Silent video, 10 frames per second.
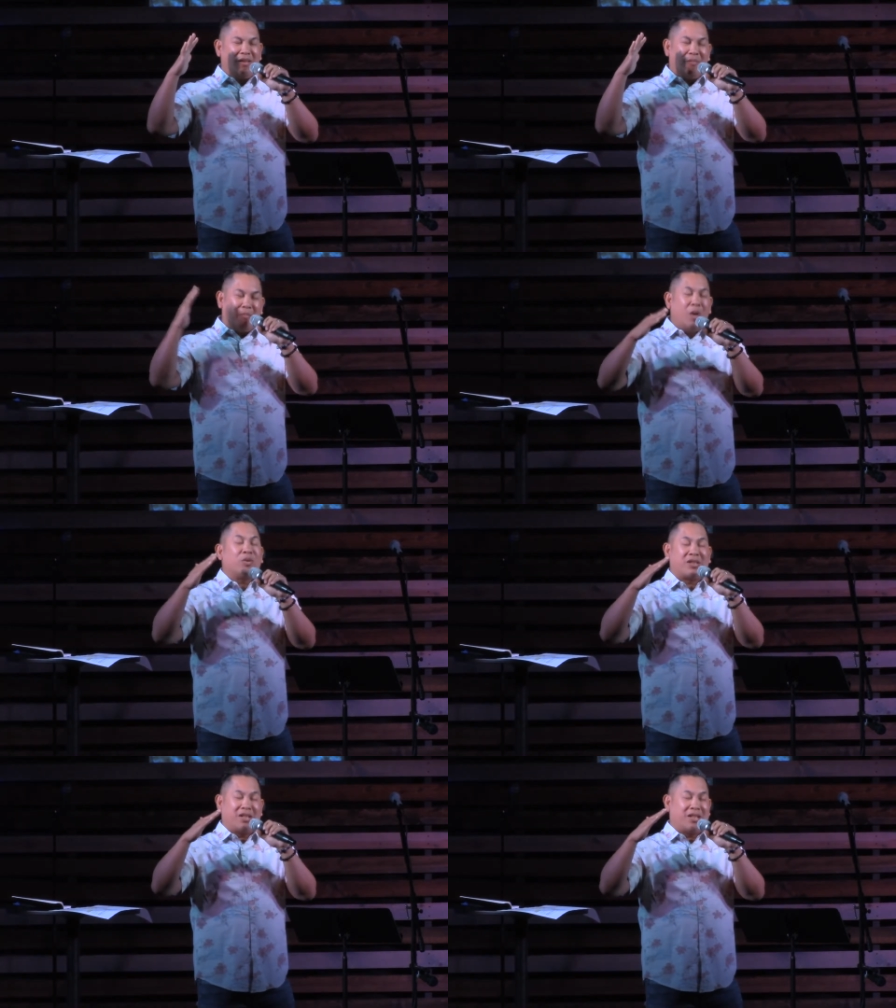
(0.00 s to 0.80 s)

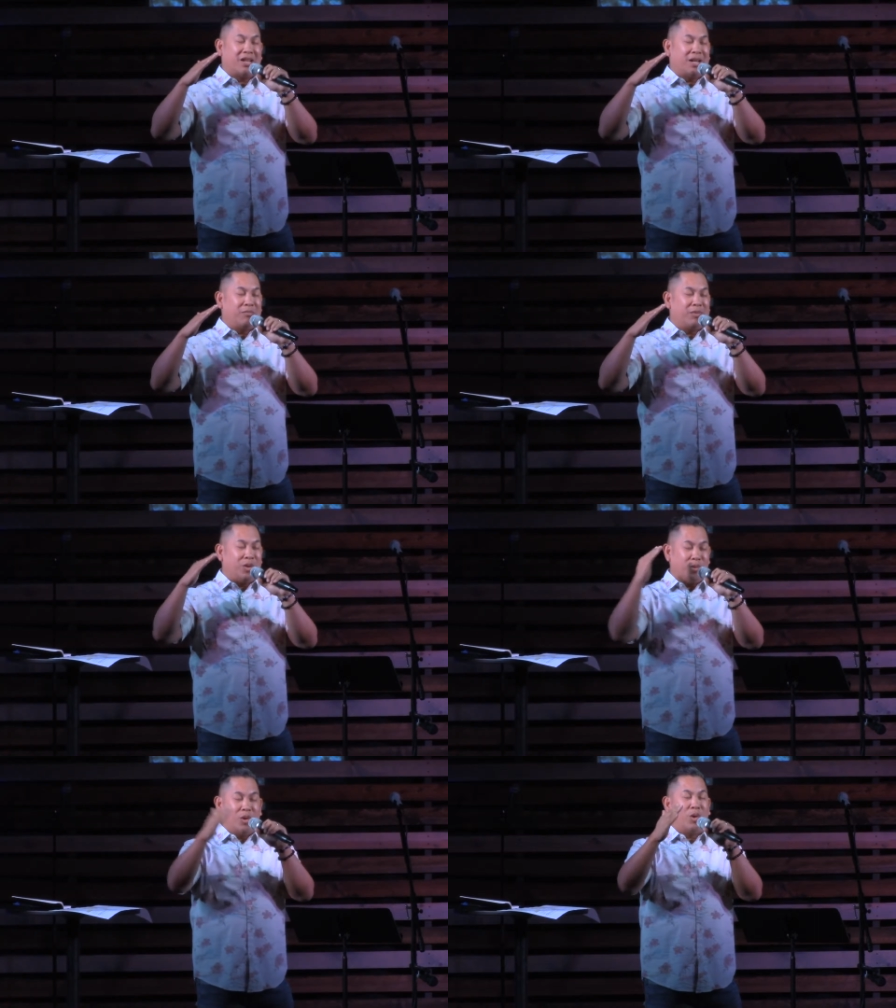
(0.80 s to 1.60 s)
Most of the time,
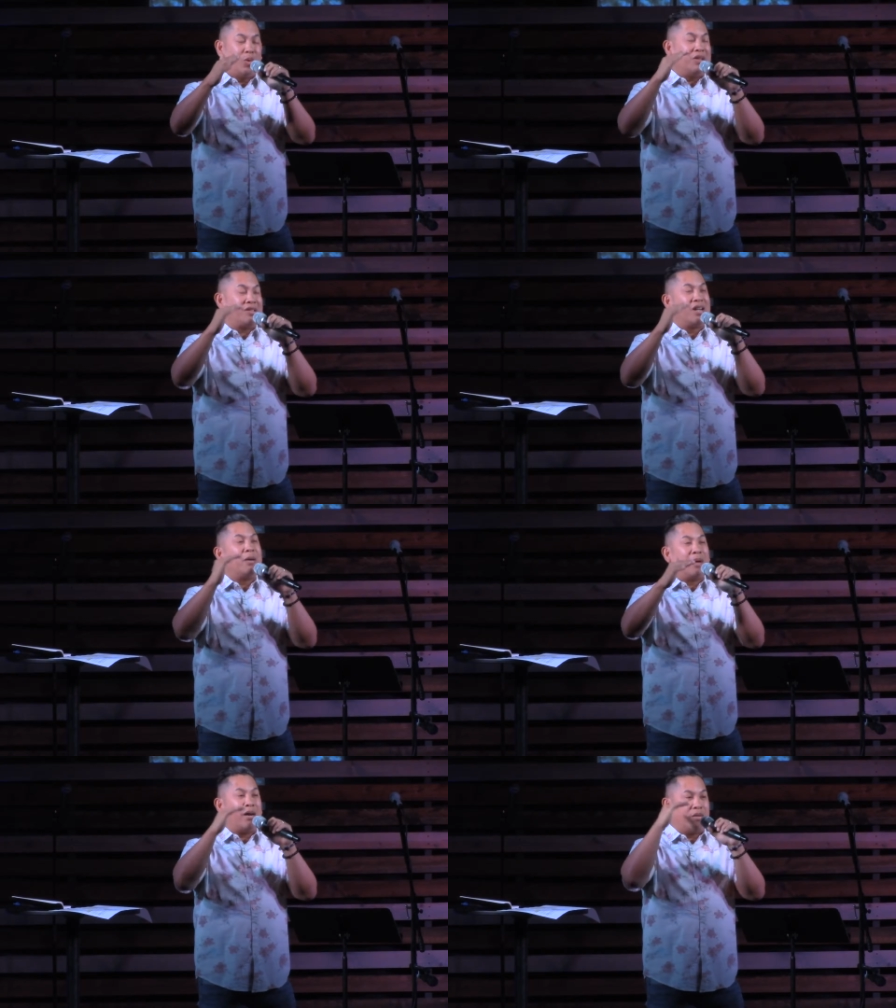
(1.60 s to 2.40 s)
you will always
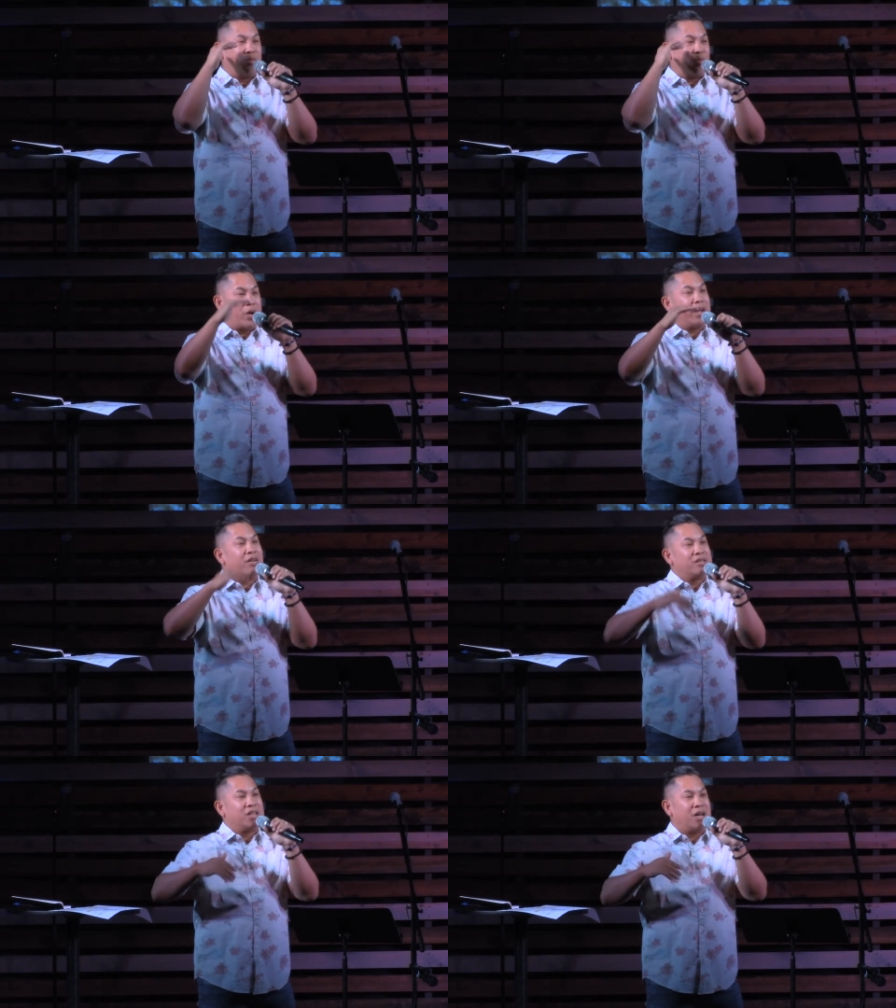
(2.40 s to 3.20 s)
come out right
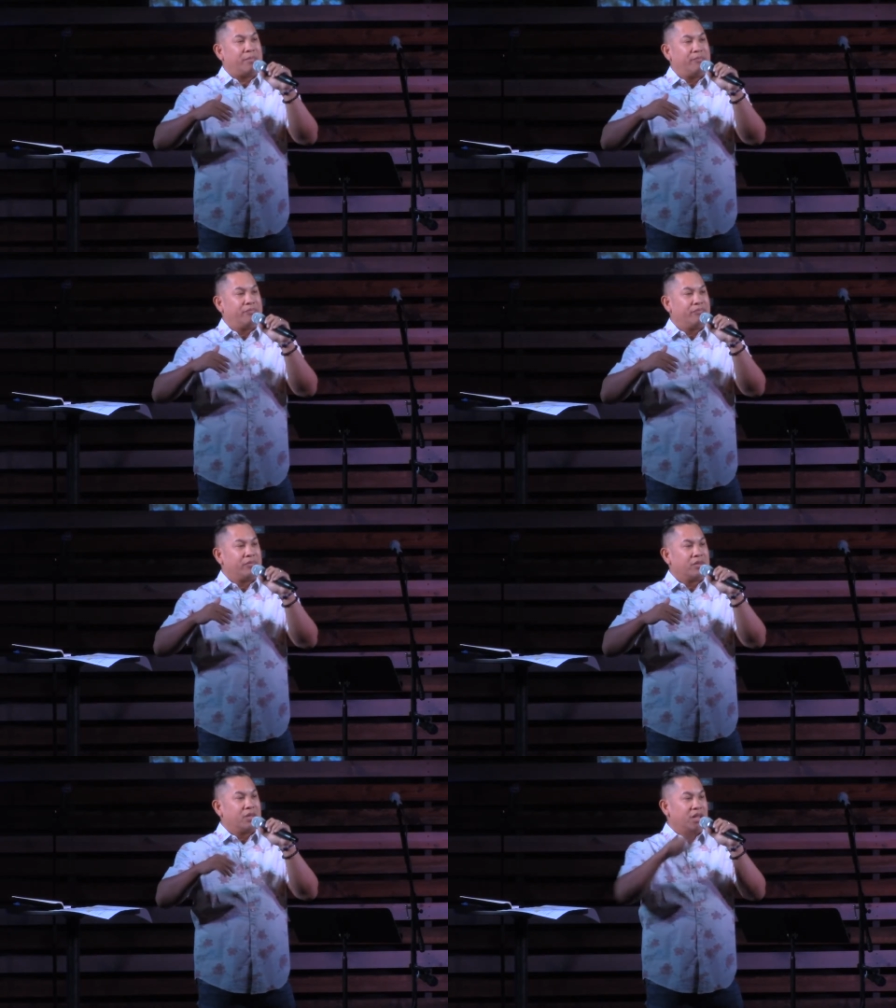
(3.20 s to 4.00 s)
on top
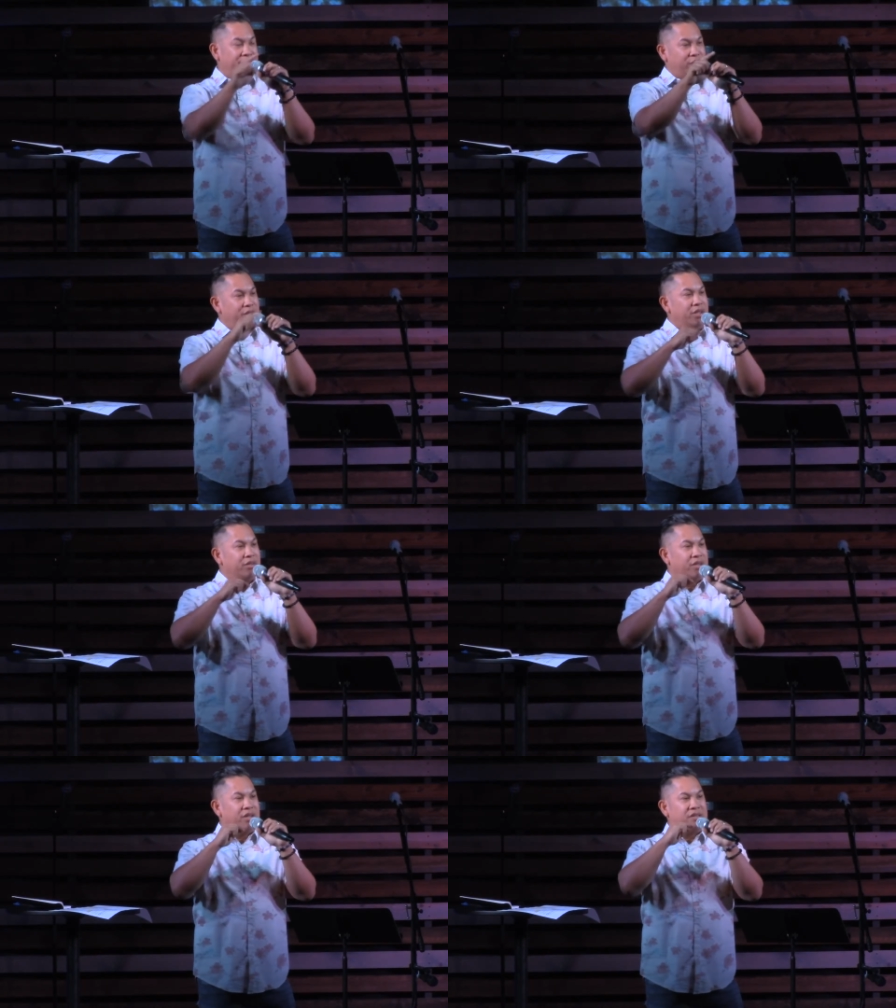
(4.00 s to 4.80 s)
if you're
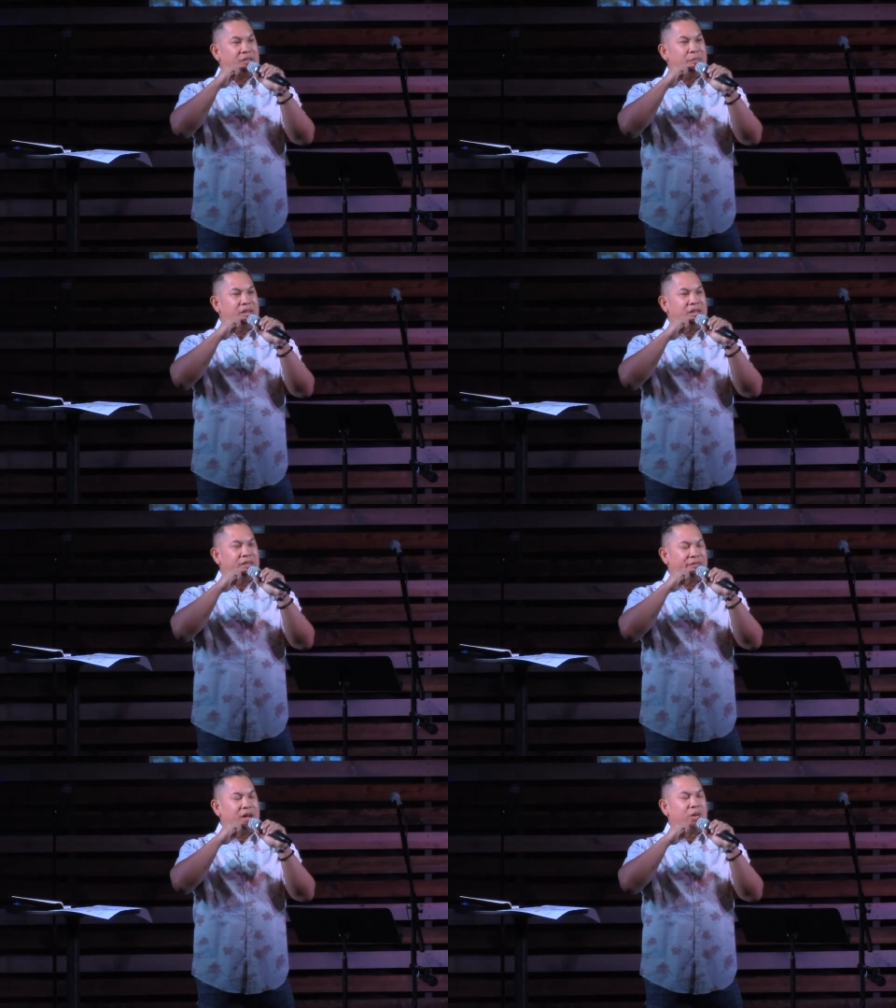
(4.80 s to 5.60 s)
yielded and submitted
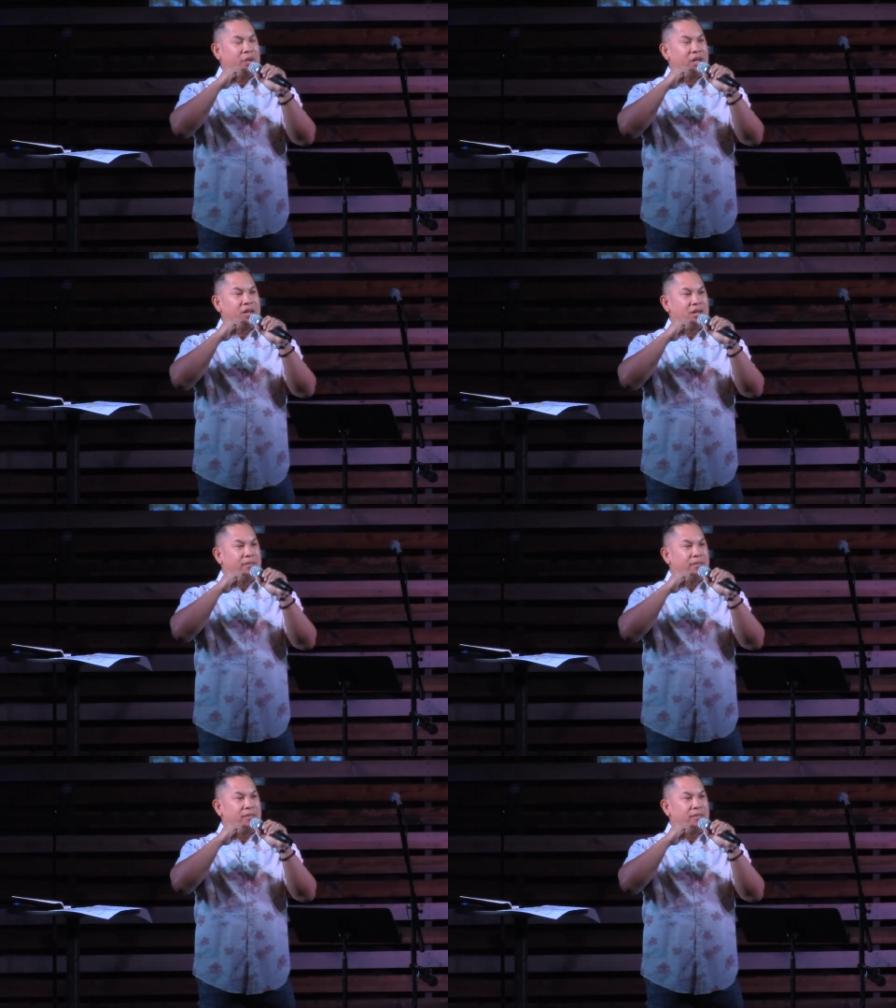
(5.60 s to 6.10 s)
and following God.